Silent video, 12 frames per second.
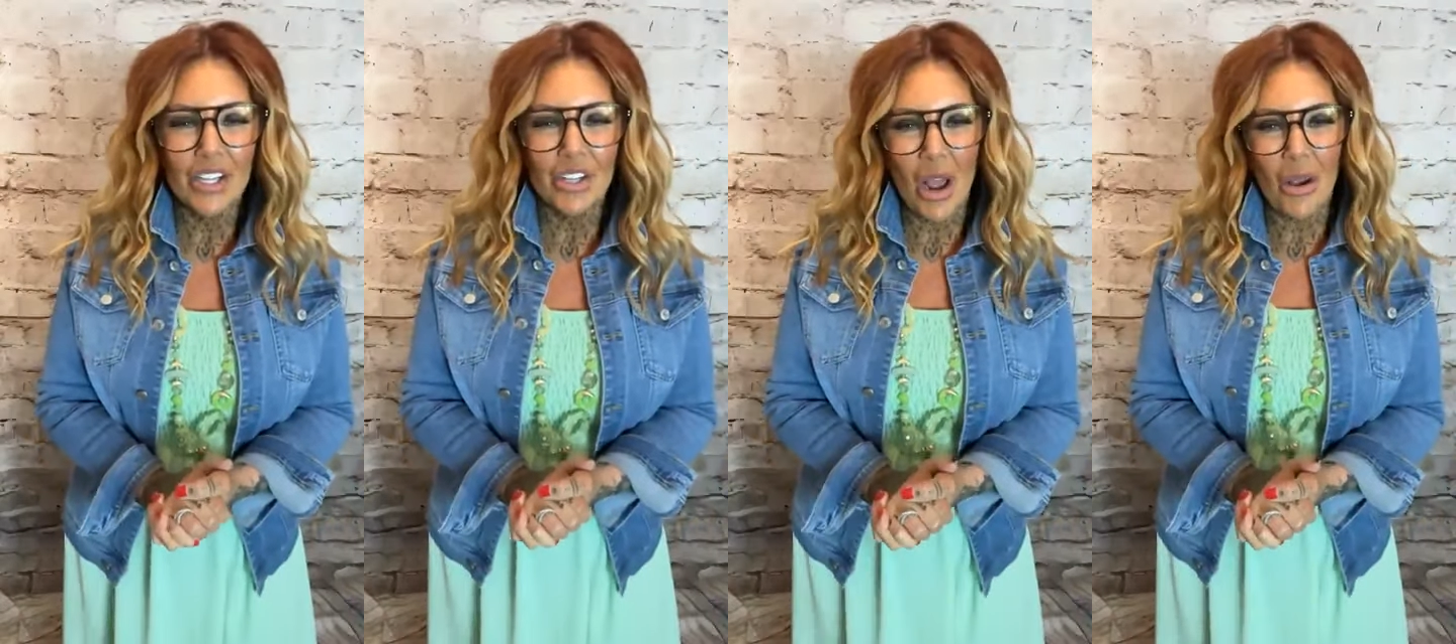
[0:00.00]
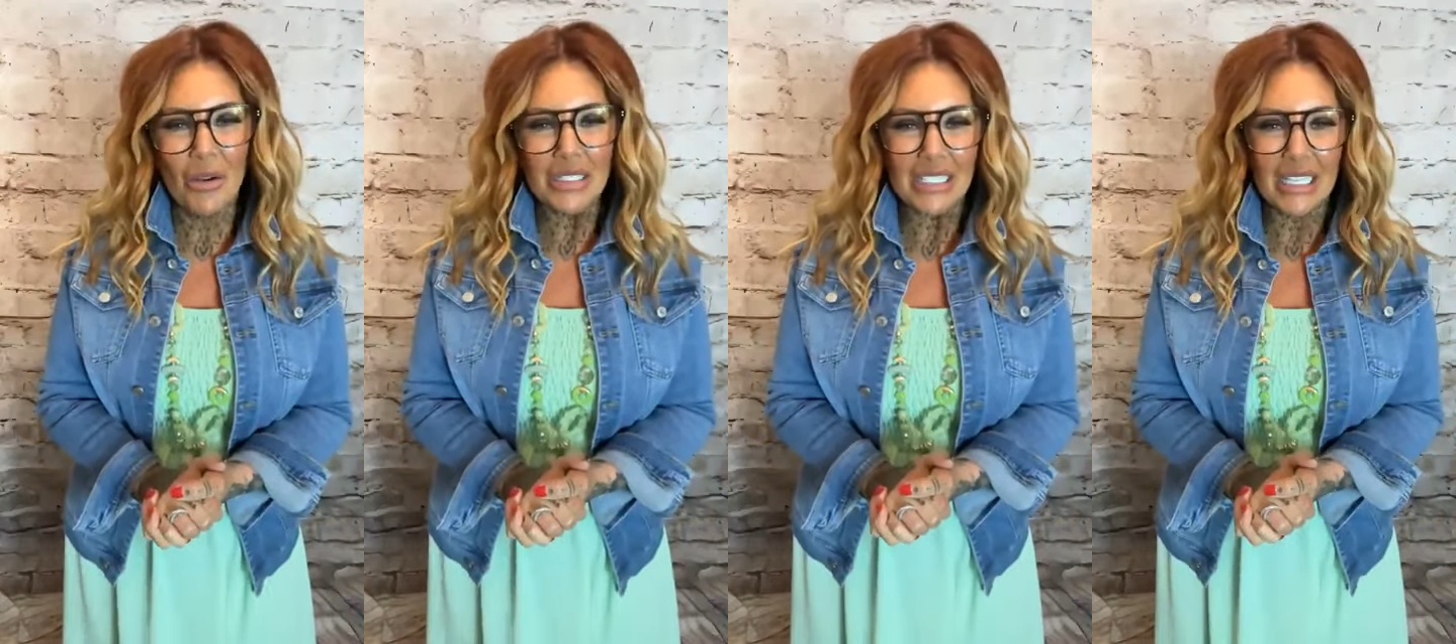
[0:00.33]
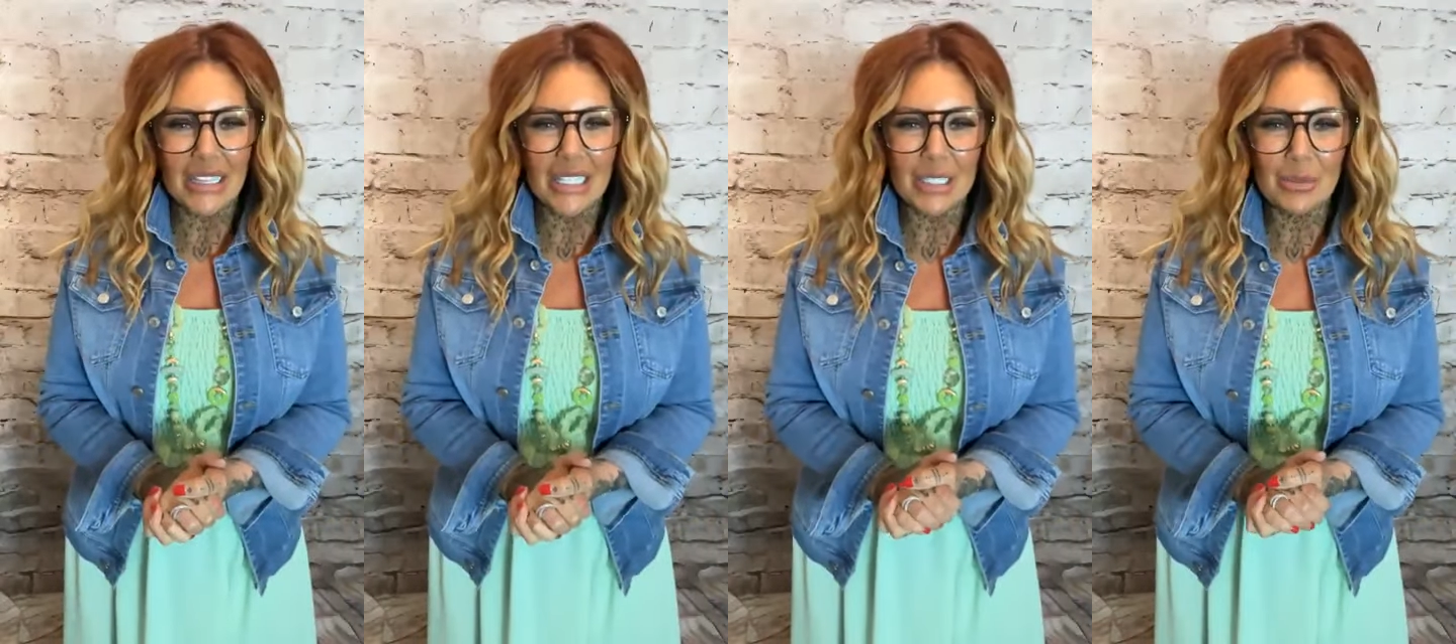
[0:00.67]
You know, I
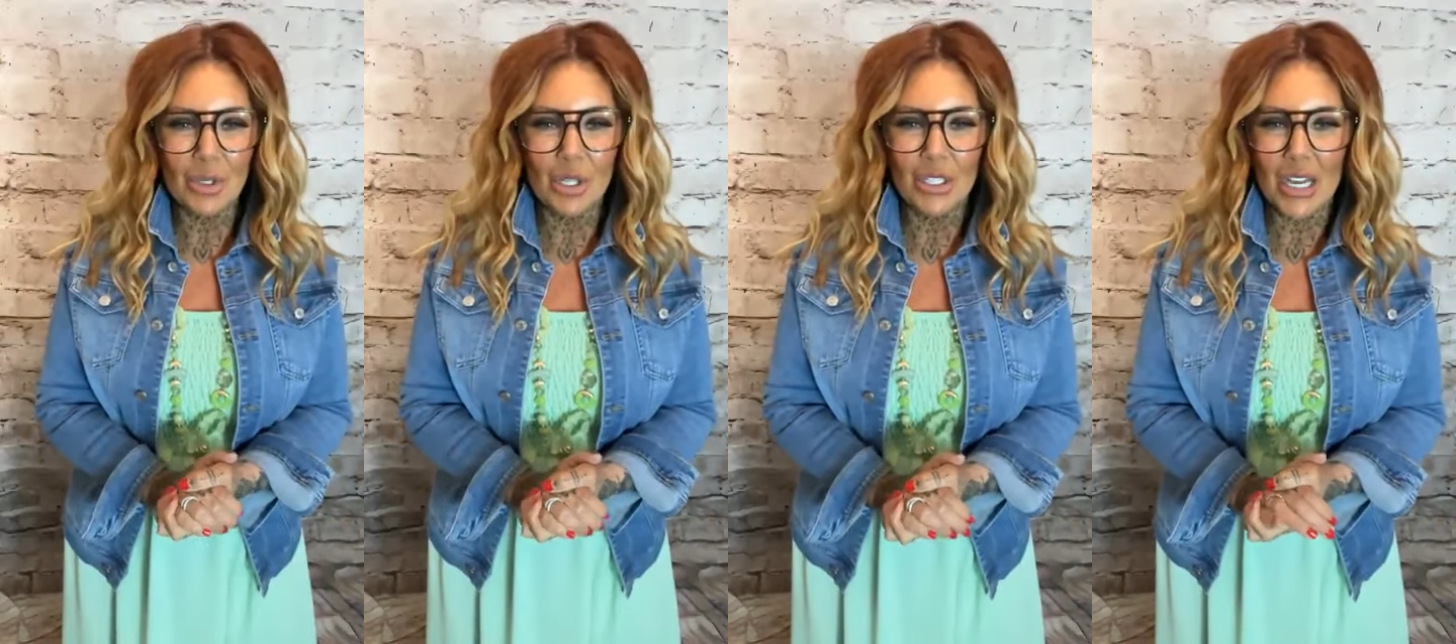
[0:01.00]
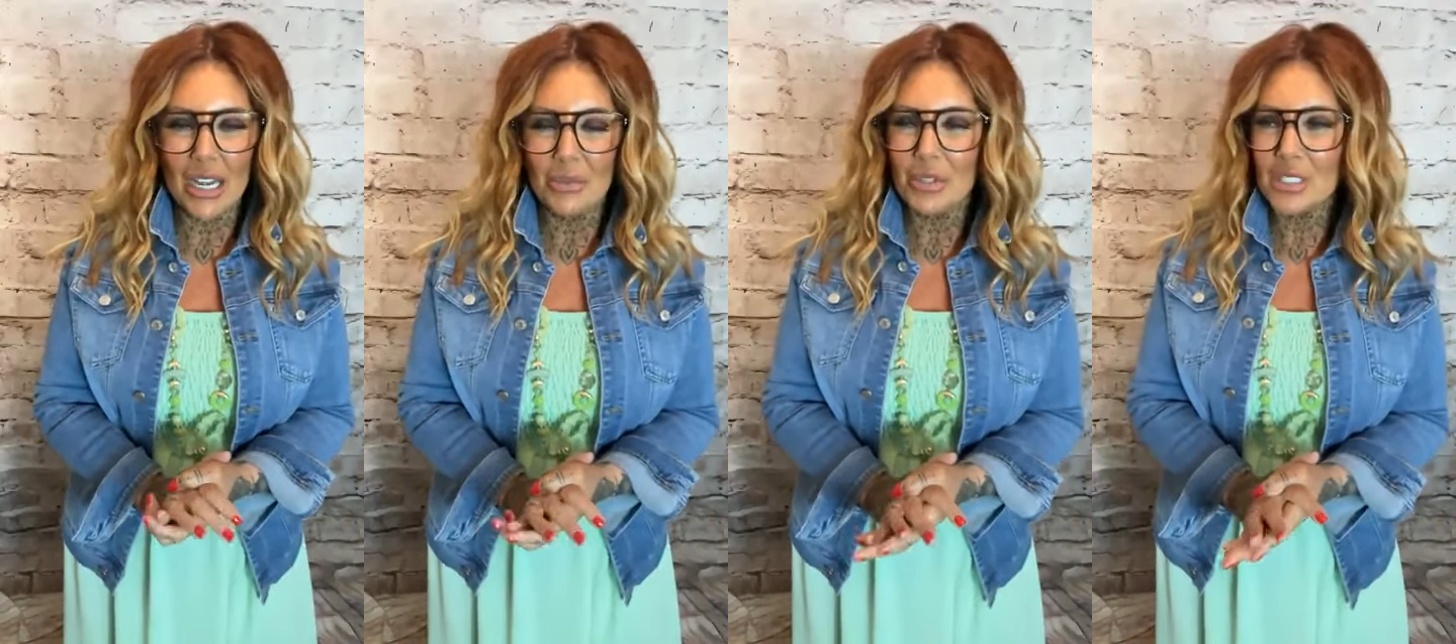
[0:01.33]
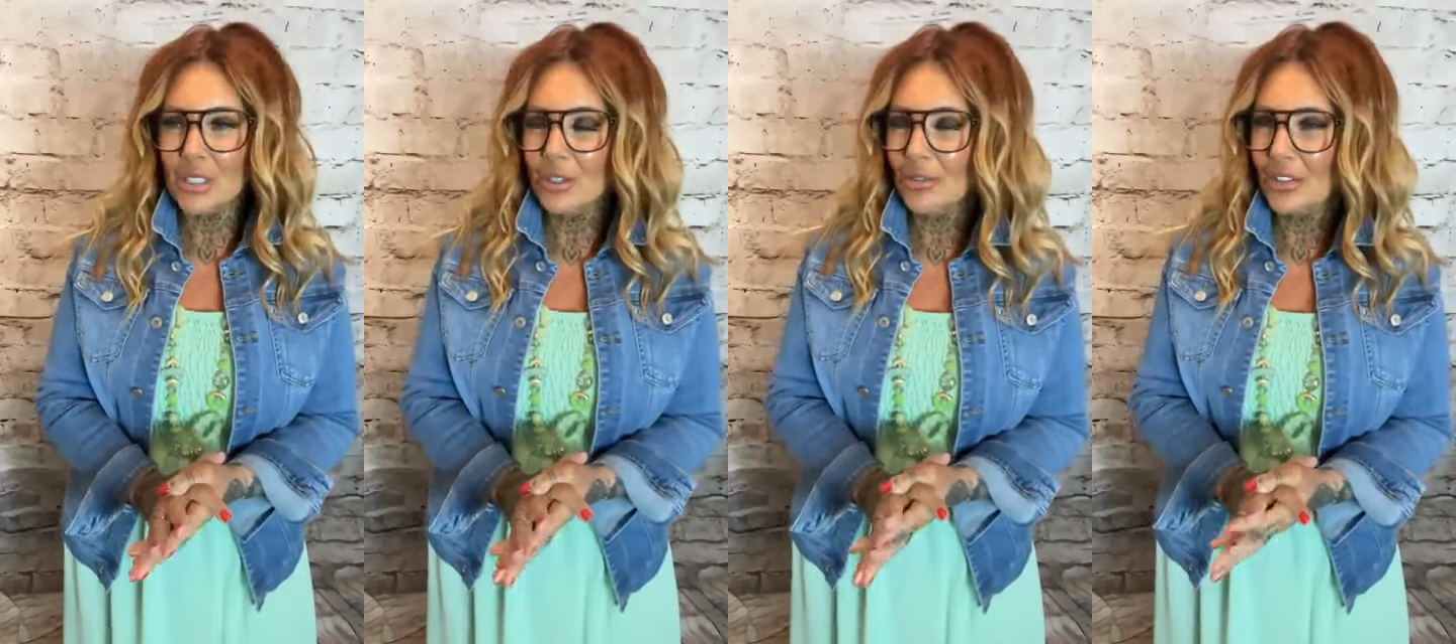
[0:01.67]
said this morning it
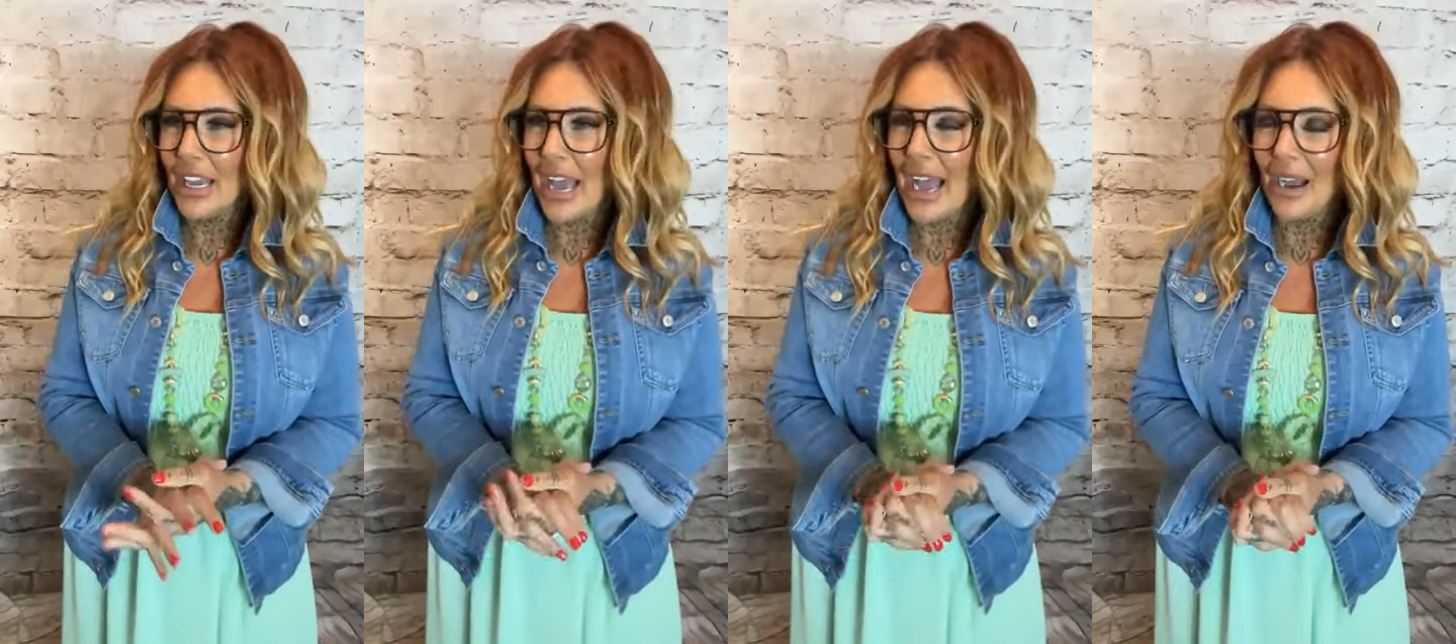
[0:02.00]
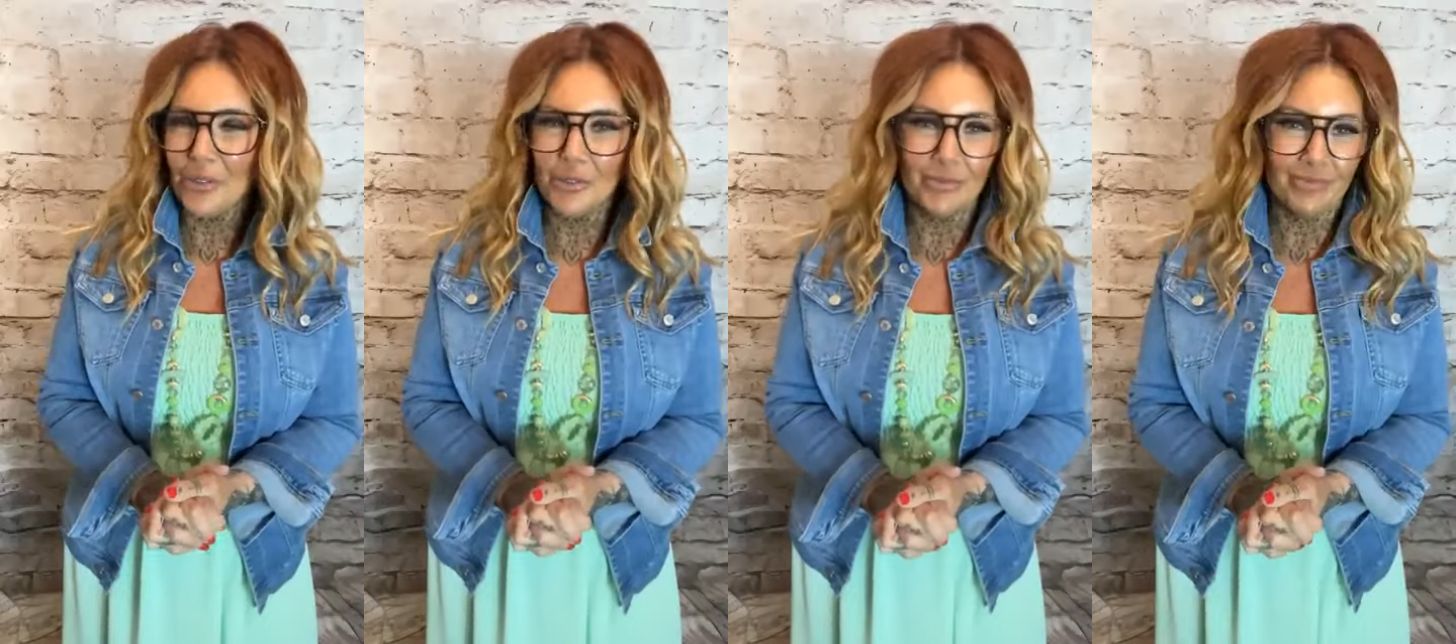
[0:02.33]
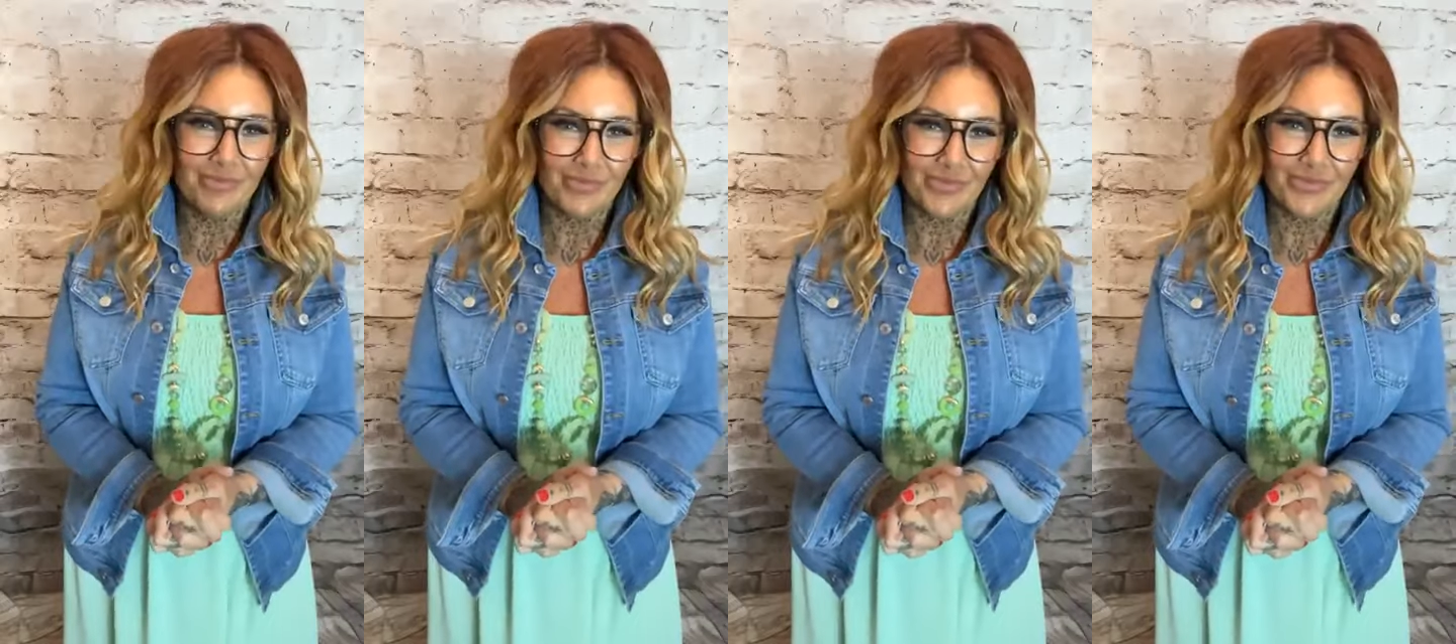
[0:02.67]
was lovely out.
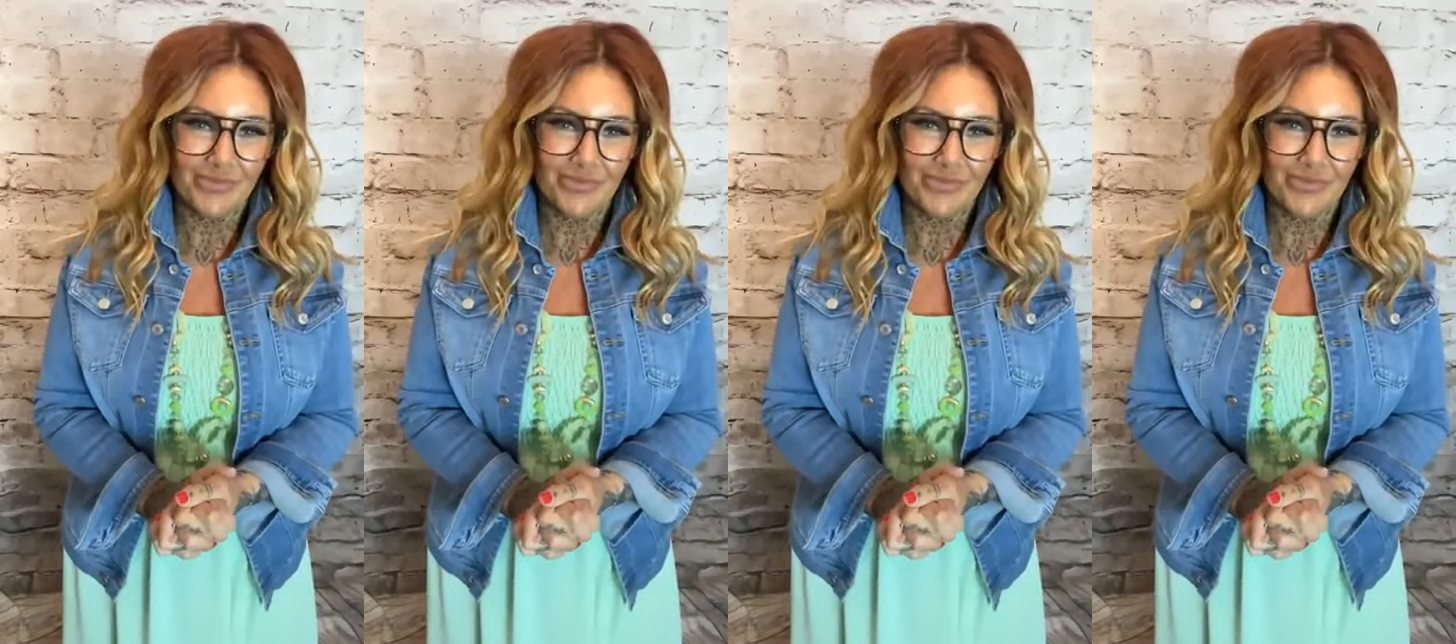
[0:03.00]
